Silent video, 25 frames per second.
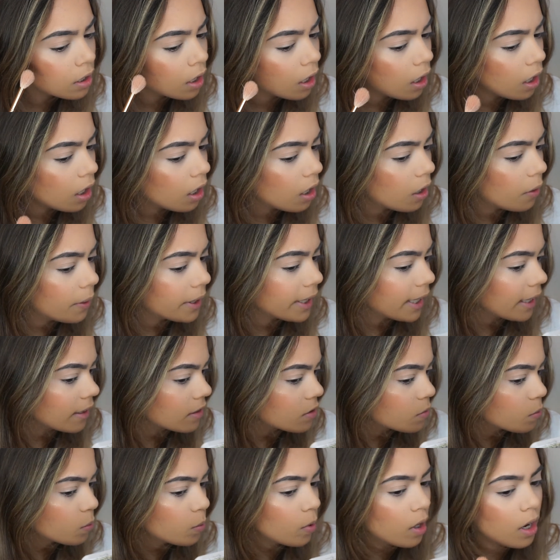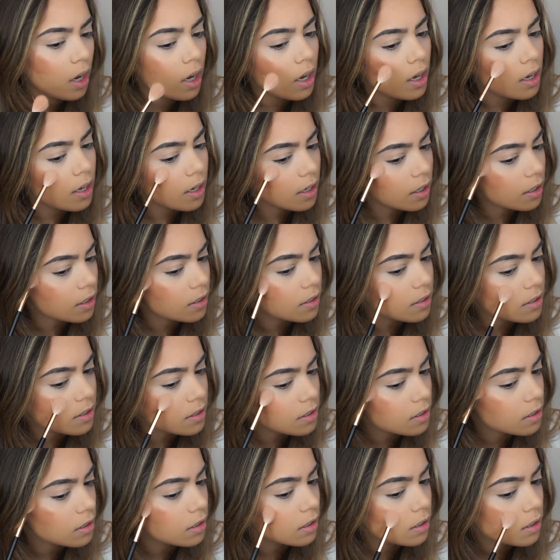Oh, it gets
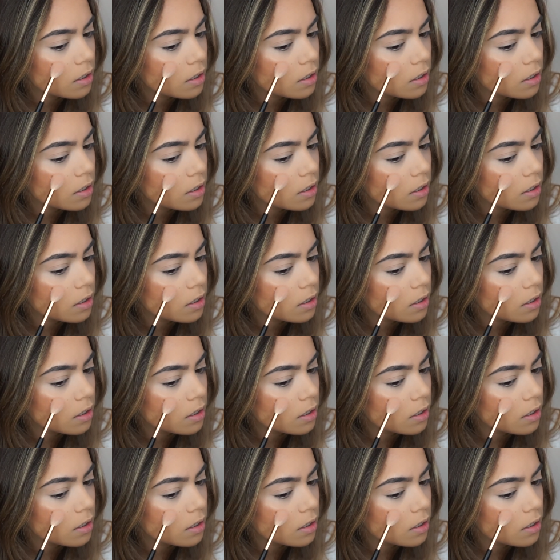worse.